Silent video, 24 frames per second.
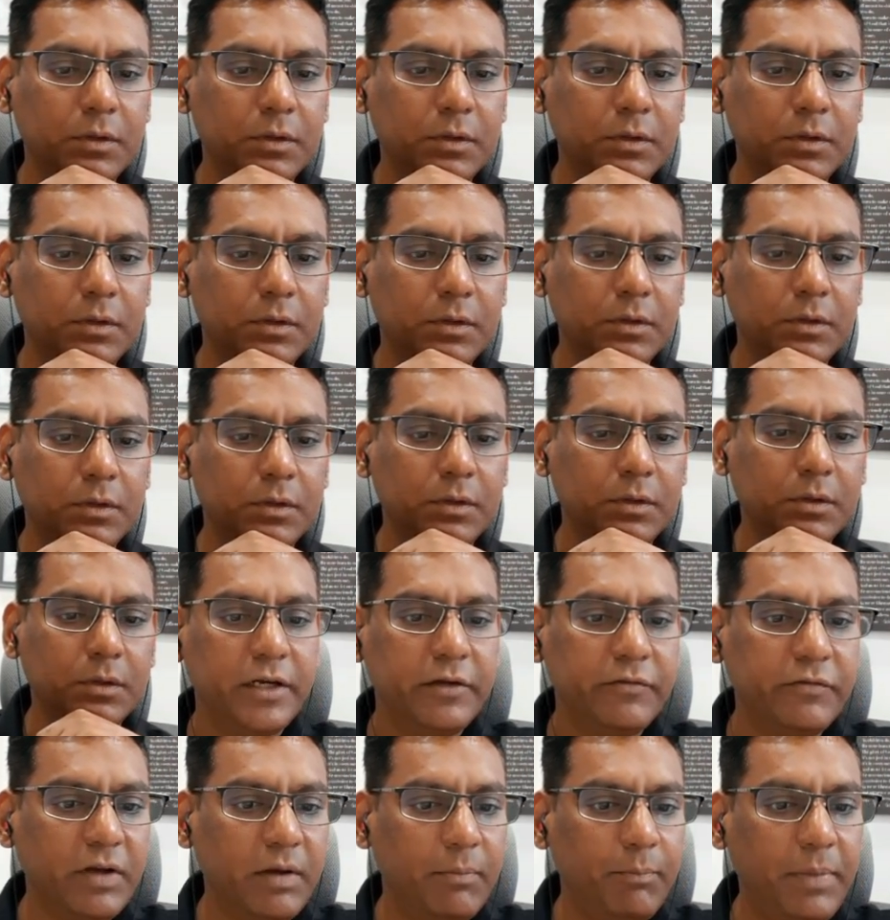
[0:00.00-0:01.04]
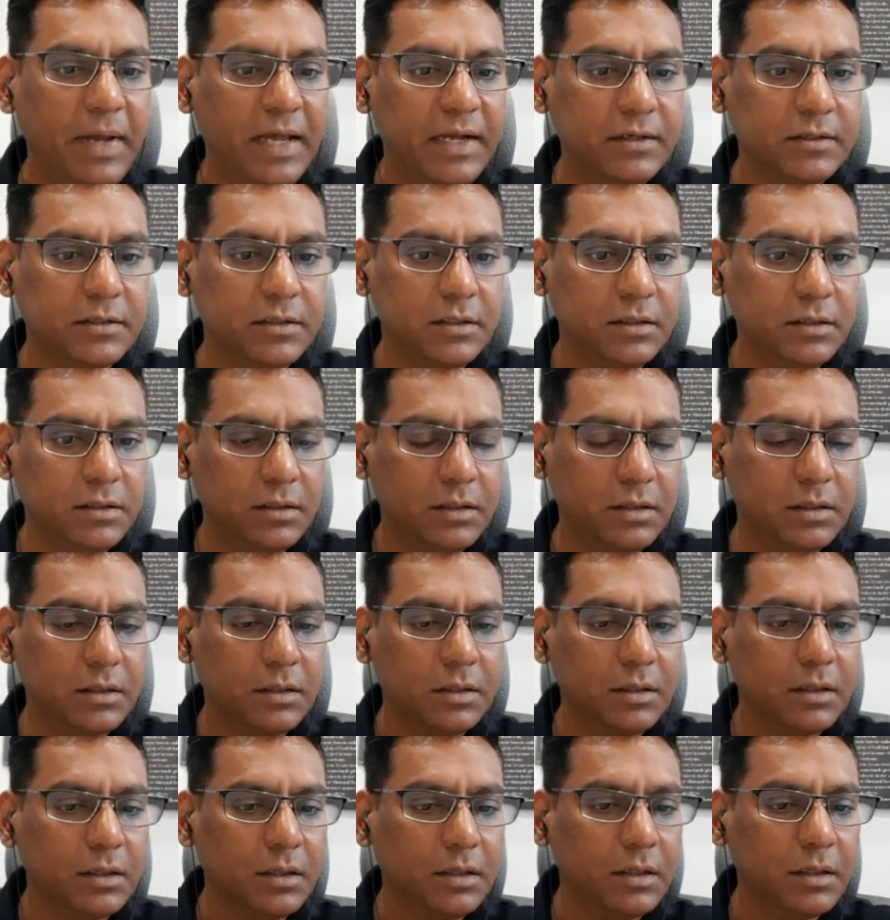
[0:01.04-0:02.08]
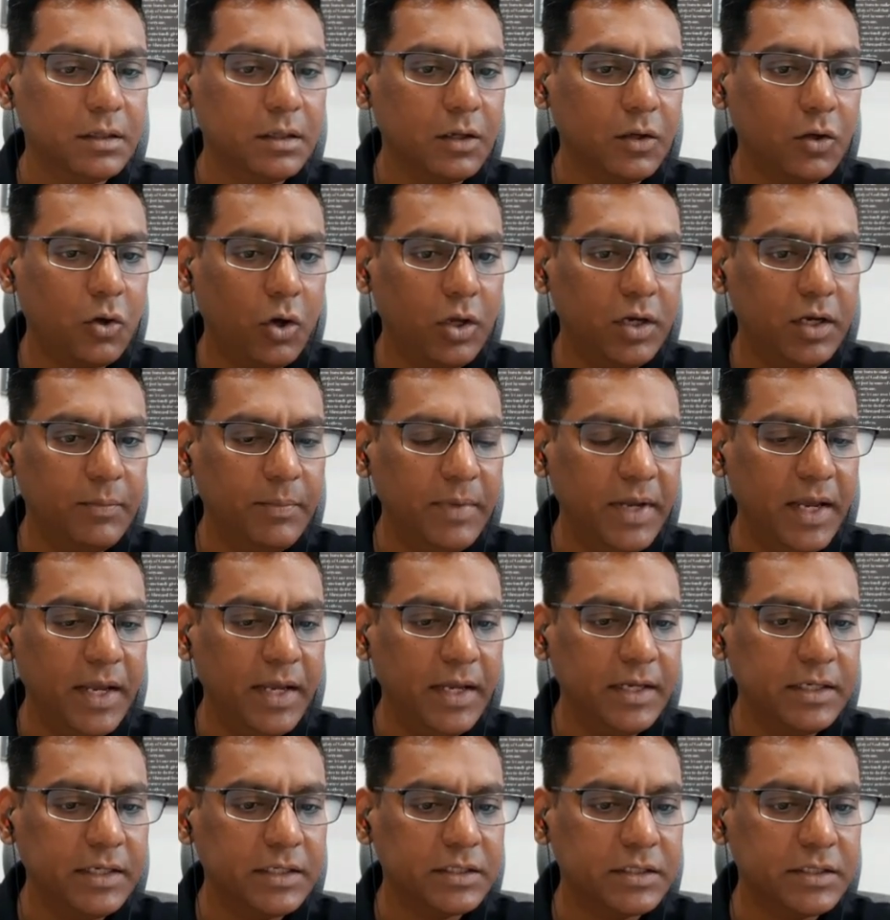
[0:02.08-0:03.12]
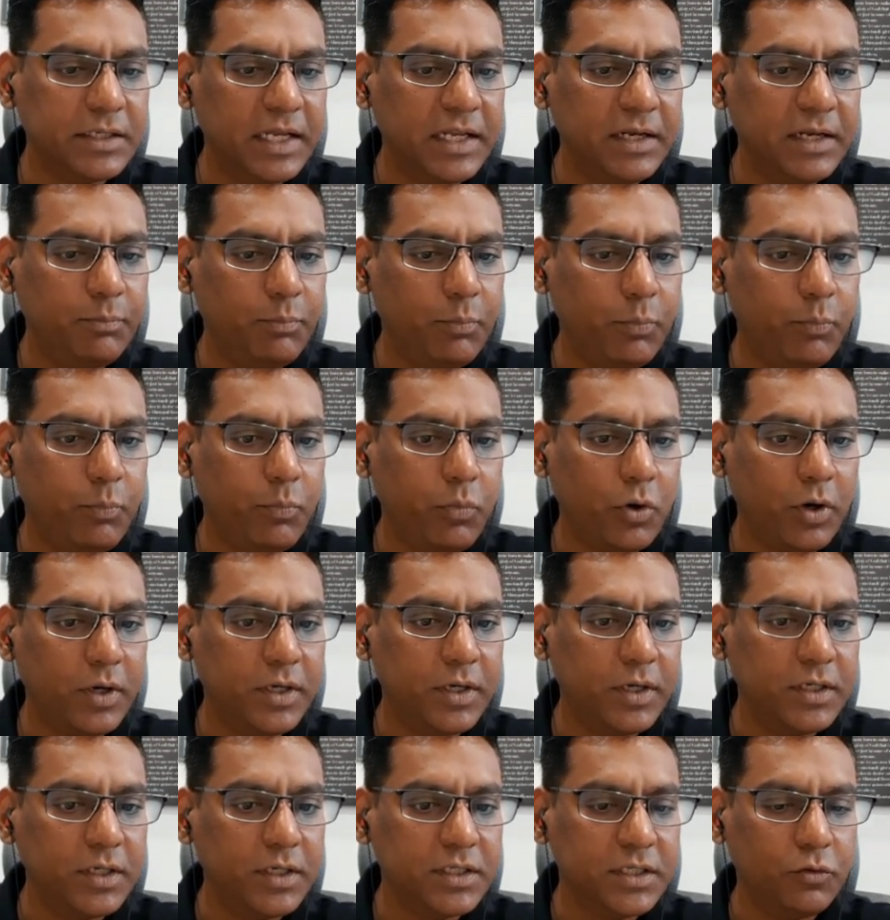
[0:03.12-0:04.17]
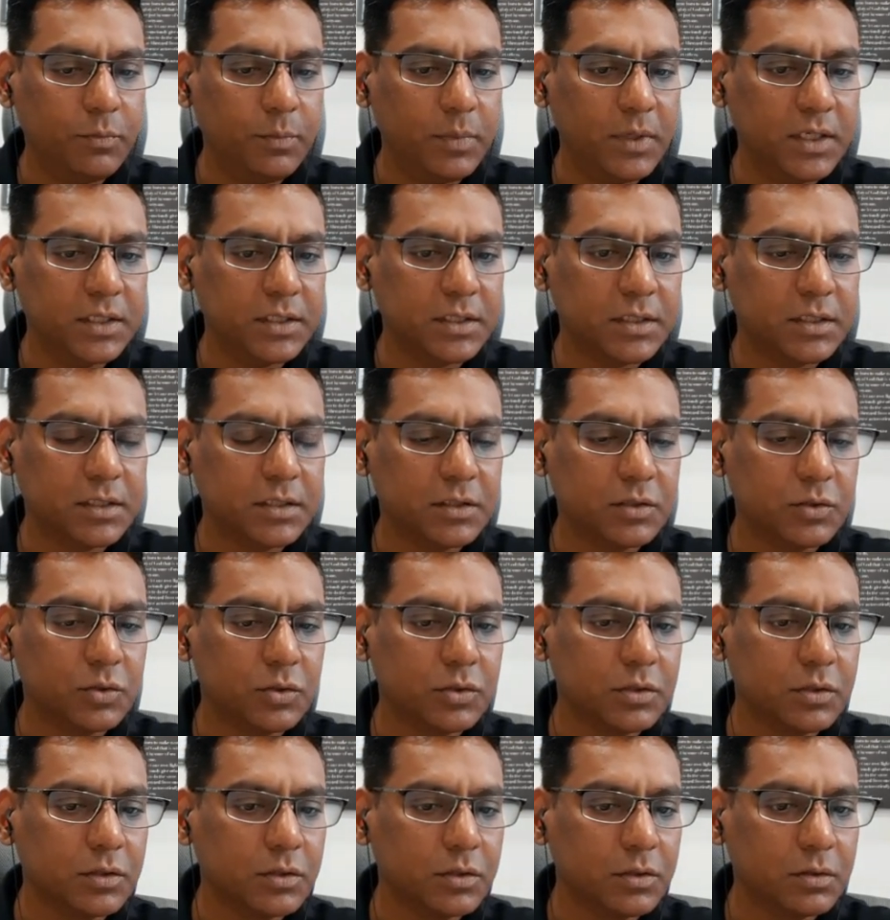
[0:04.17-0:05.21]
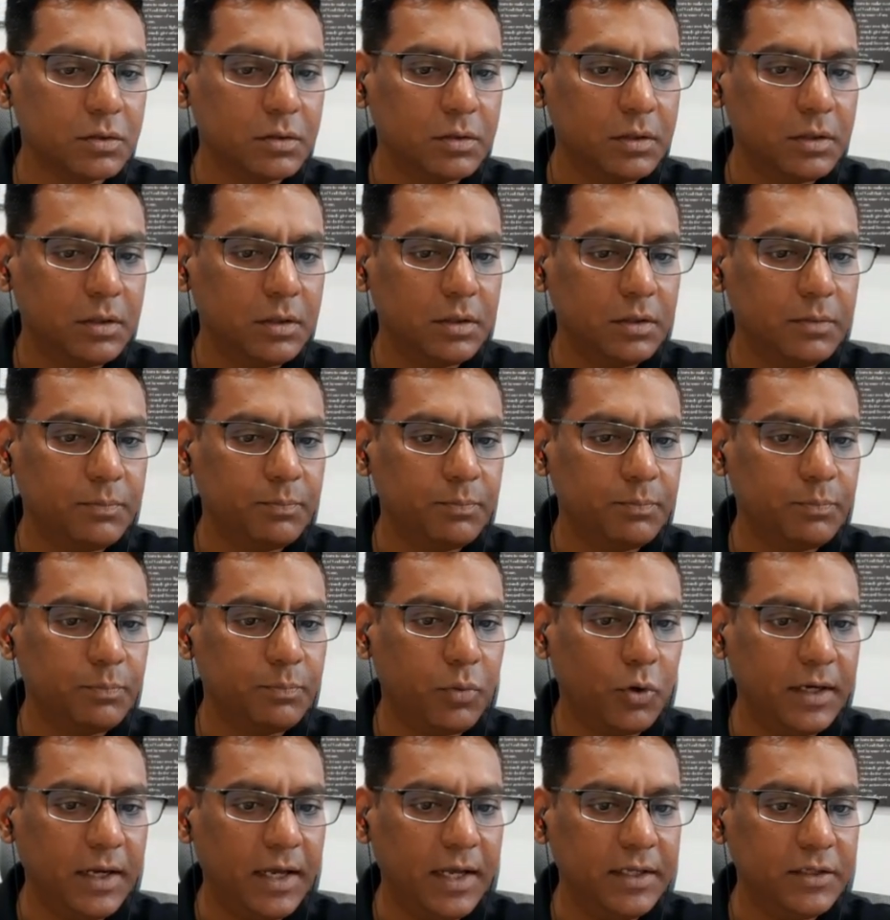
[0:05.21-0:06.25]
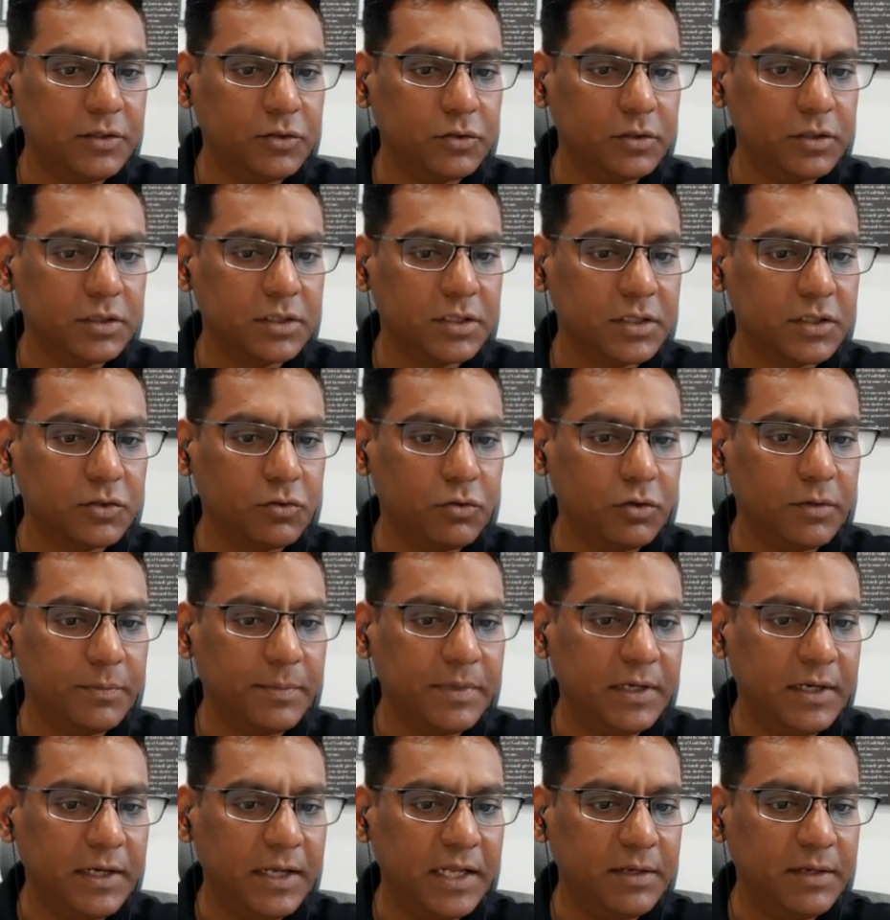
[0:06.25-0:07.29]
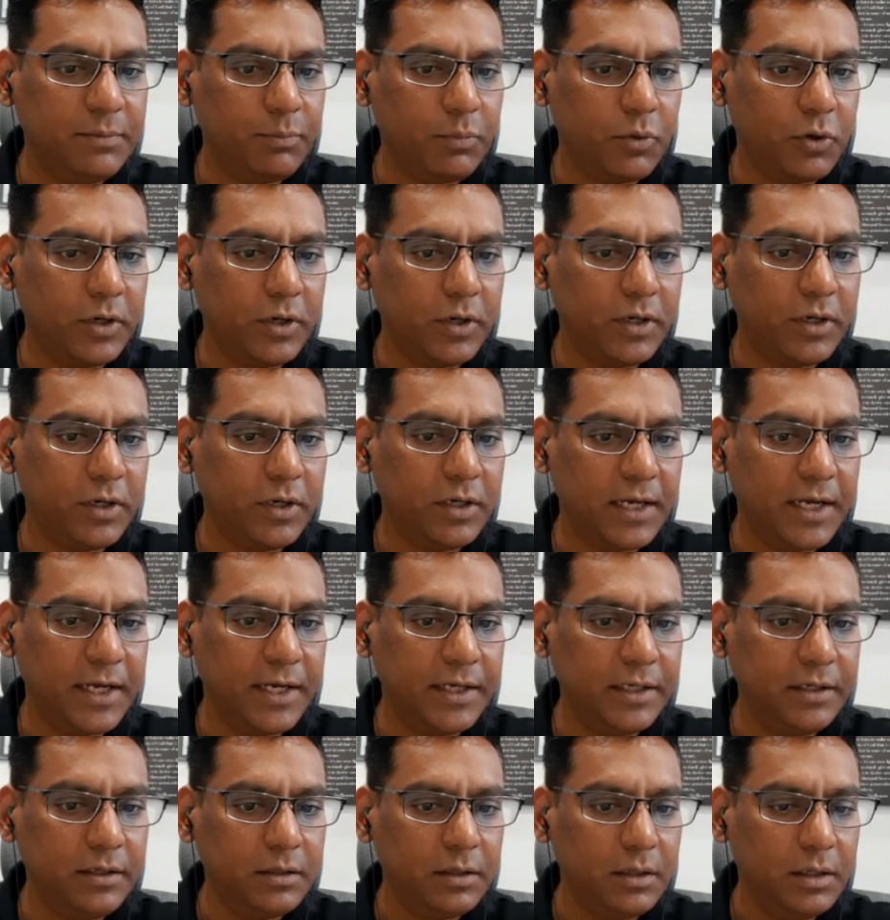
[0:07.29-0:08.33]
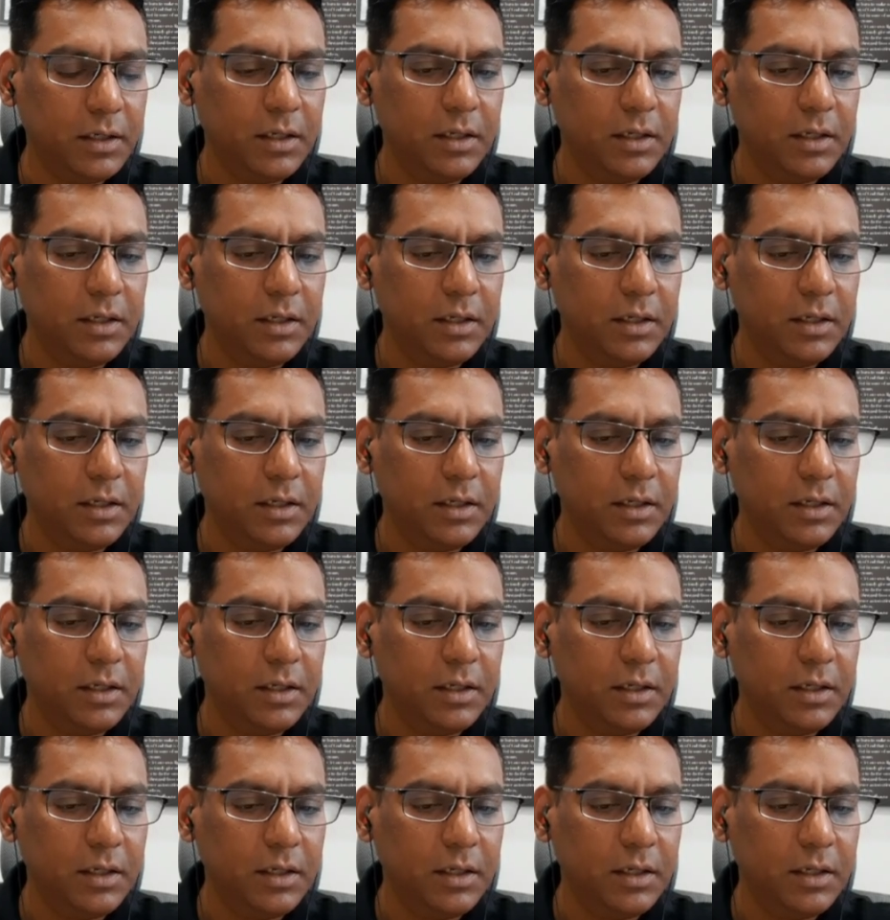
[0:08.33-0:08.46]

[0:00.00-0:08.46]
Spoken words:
Quantitative comparison. Column A is 10.0 plus 0.9, so this is going to be 10.9.